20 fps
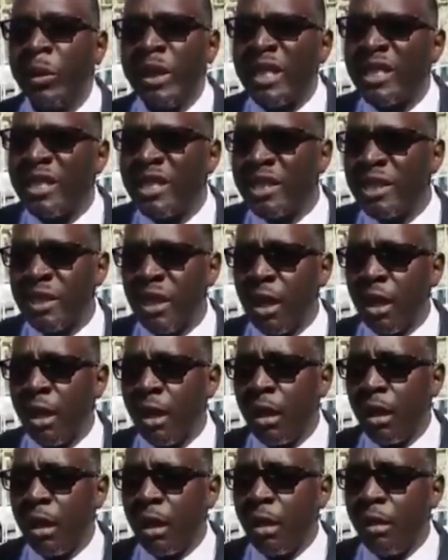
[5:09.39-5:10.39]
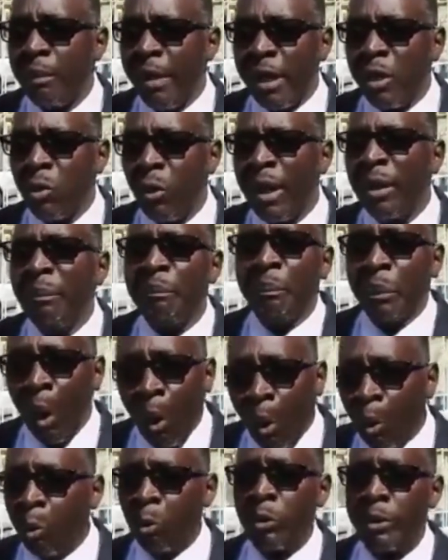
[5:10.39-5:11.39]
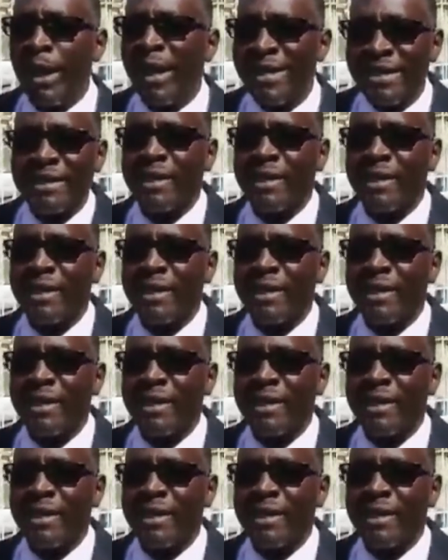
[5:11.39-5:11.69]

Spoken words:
which is, by the way, bold